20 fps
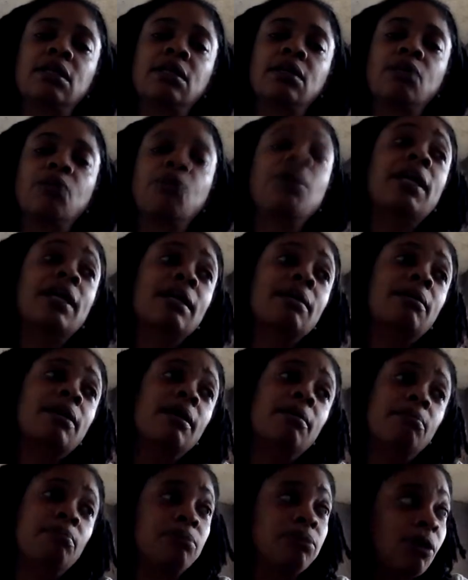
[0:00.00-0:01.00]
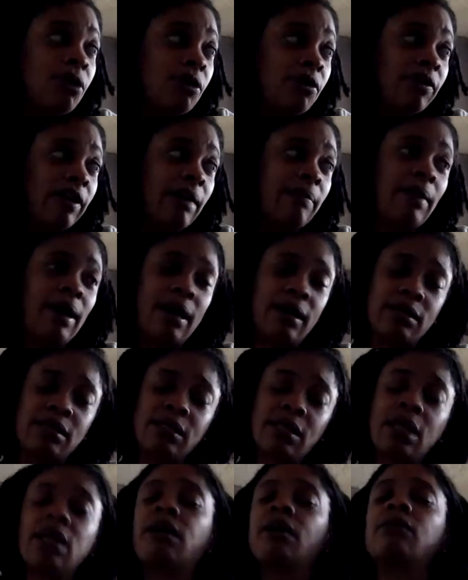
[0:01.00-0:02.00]
We can program
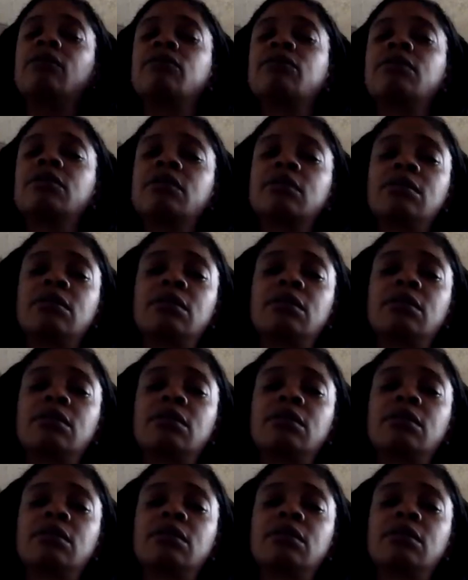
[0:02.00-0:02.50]
ourselves